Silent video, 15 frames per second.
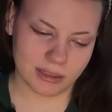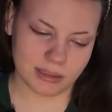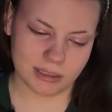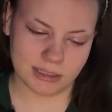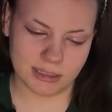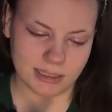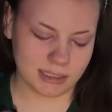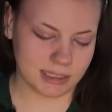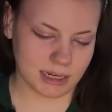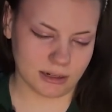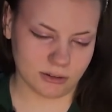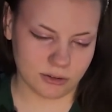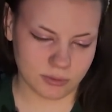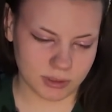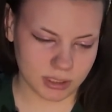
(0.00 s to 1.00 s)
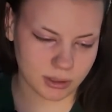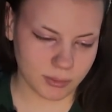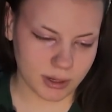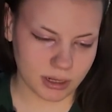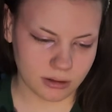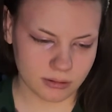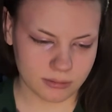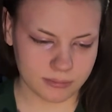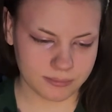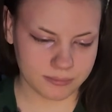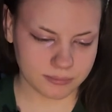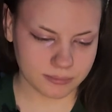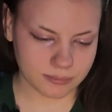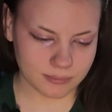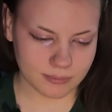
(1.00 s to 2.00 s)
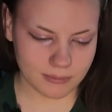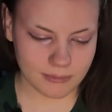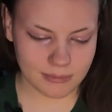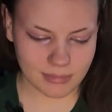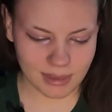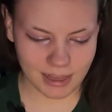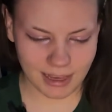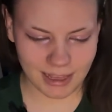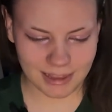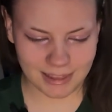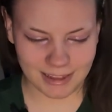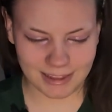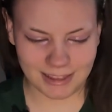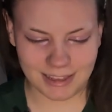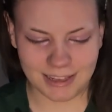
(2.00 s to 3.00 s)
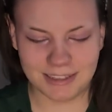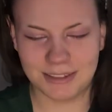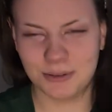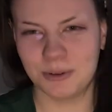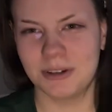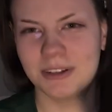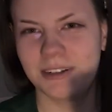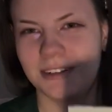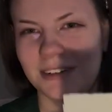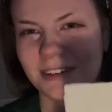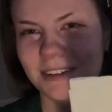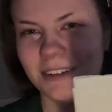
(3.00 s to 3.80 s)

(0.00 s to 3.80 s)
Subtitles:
the details really well. And then this one,